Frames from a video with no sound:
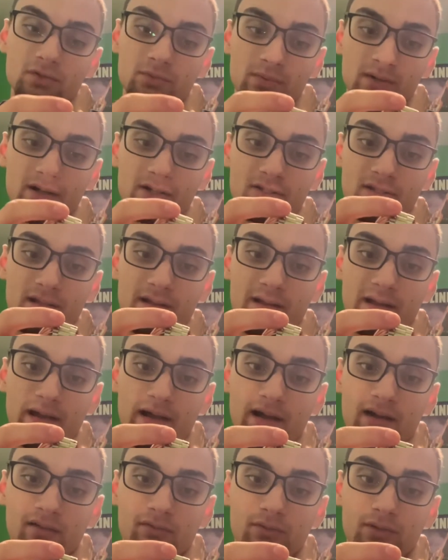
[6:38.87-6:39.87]
watch that I
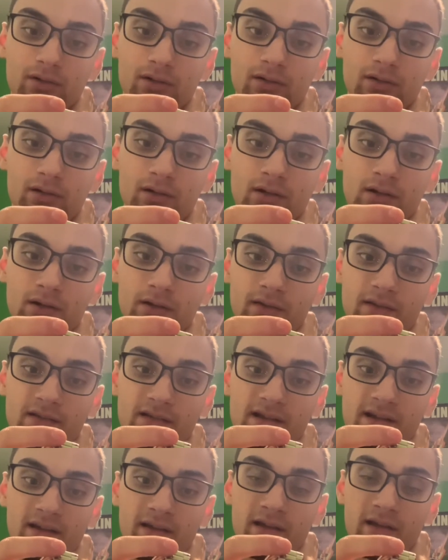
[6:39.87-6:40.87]
have where the
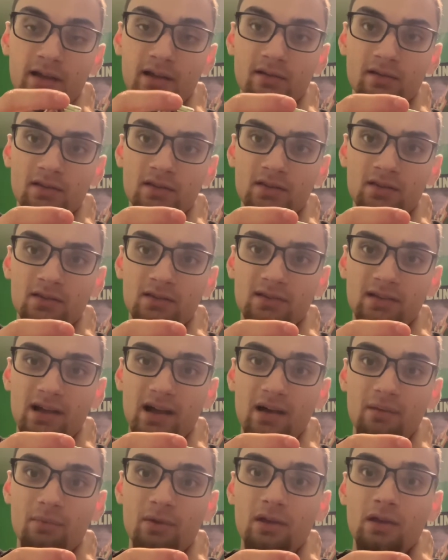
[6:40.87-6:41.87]
second hand doesn't
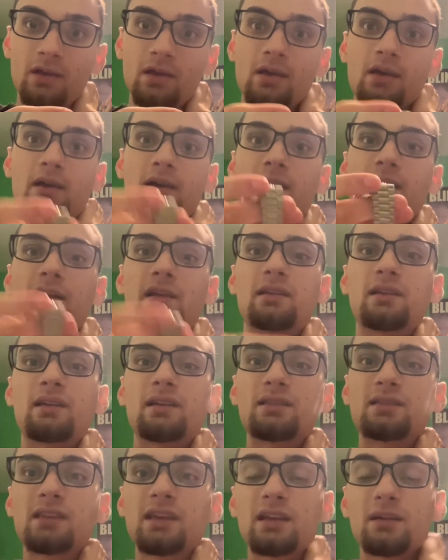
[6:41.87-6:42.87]
stop. And
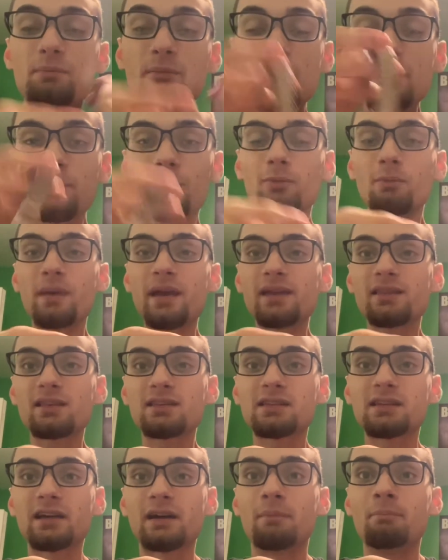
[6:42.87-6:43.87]
it's like people make
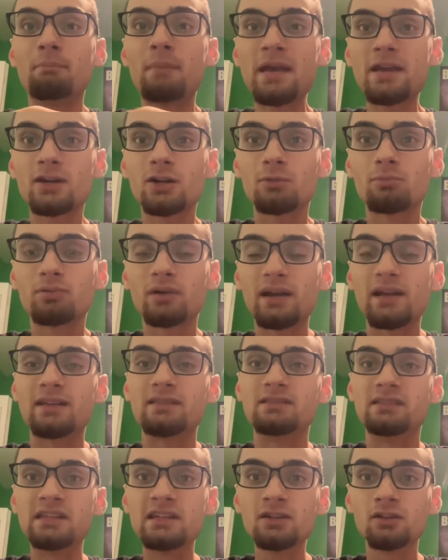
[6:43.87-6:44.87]
this like a make or
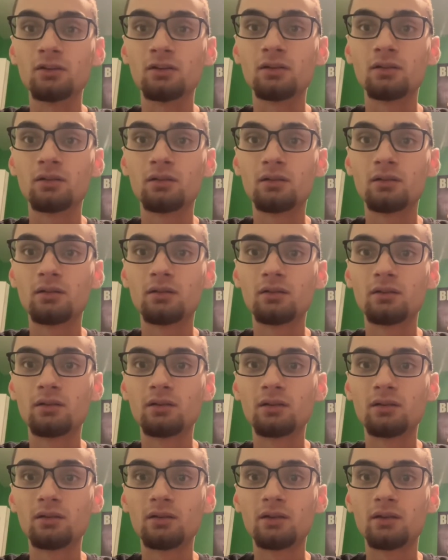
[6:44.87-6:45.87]
break deal.
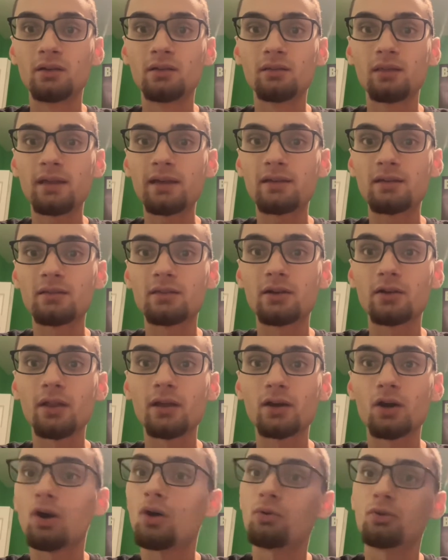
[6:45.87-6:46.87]
Like, they're
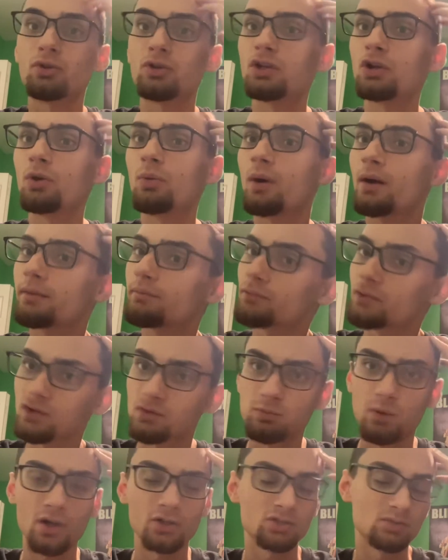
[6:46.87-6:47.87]
like, oh, you know what?
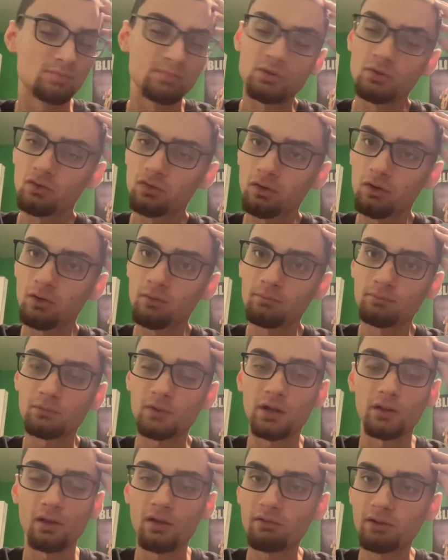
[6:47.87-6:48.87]
This watch is beautiful.
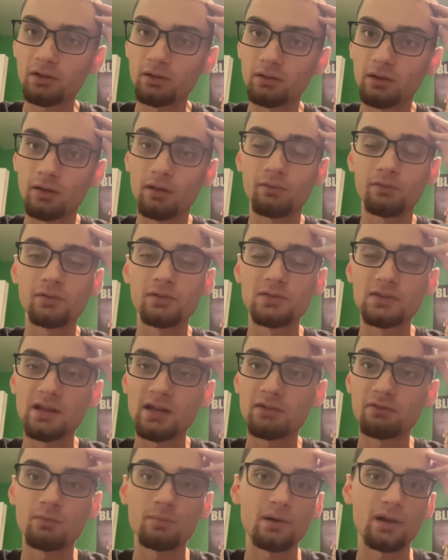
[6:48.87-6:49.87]
I love it. I love the
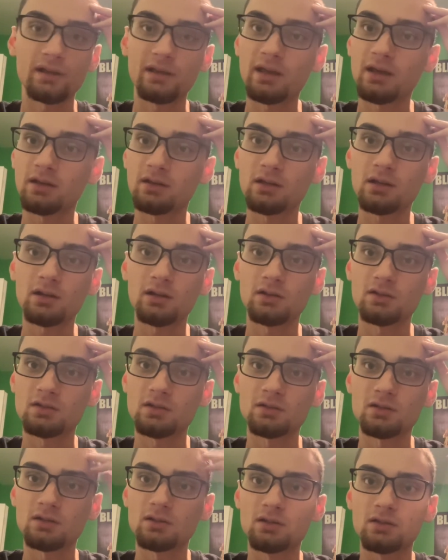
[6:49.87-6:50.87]
design of it, but I can't get it because
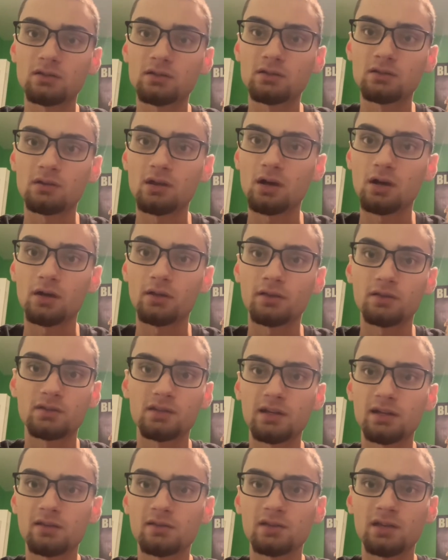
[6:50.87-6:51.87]
it doesn't, the
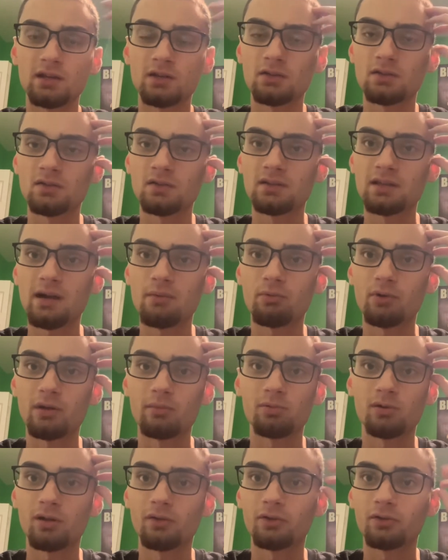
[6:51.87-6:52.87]
second hand doesn't stop when I
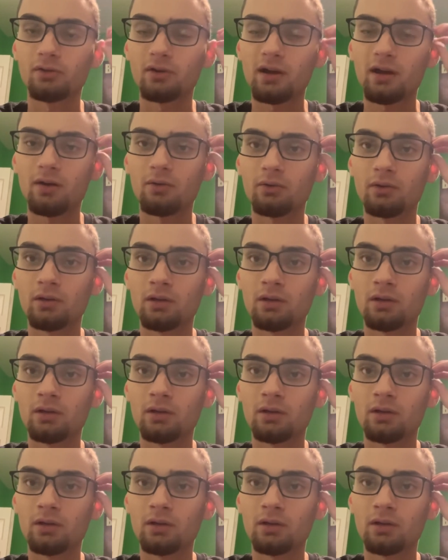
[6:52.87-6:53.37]
pull out the crown.